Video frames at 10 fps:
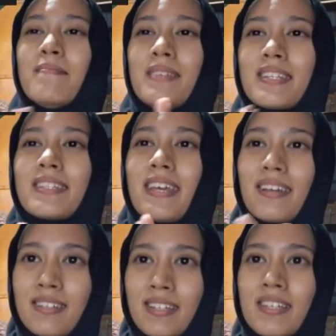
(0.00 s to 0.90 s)

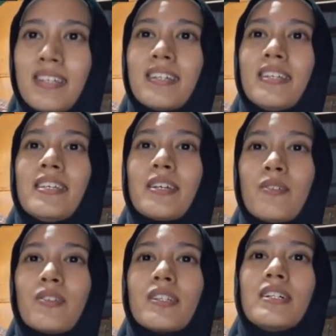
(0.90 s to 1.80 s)
mistakenly
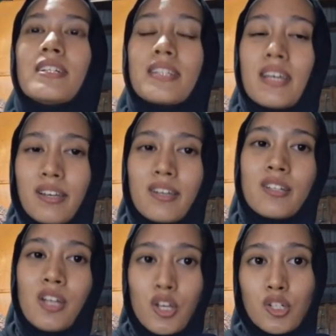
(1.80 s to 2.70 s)
includes a
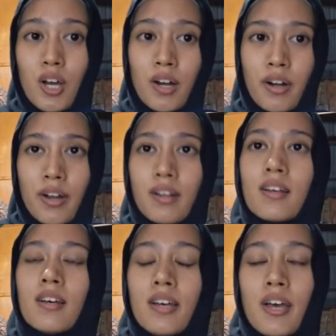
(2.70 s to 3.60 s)
second
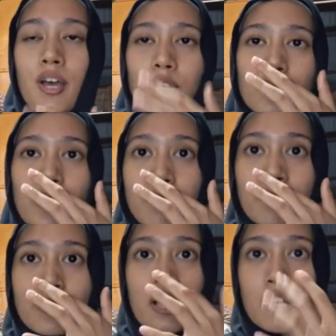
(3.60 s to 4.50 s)
hash
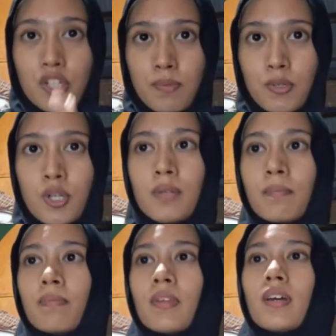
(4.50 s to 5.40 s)
reference attribute,
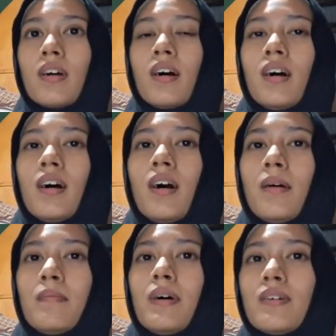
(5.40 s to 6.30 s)

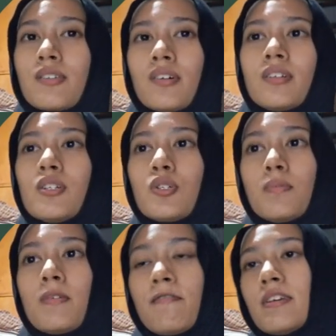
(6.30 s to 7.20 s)
but also this
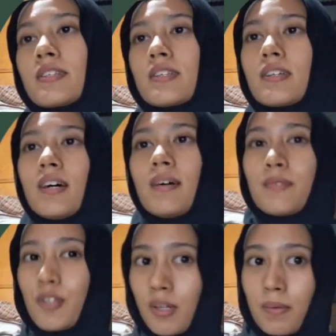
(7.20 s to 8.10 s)
should be fixed. I'm
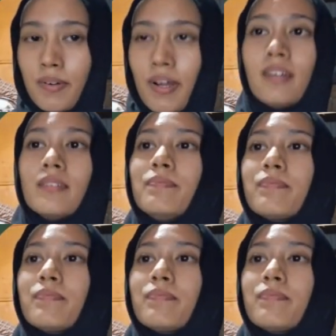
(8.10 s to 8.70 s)
sorry about that.